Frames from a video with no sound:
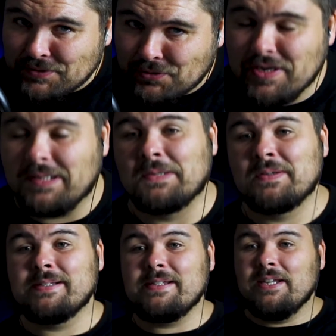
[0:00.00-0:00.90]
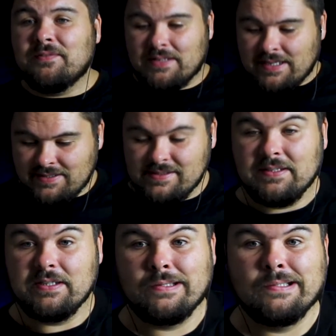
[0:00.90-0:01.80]
the trailer and see if that is
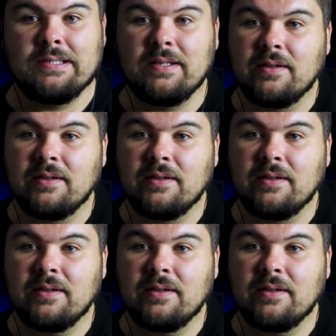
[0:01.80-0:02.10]
any good.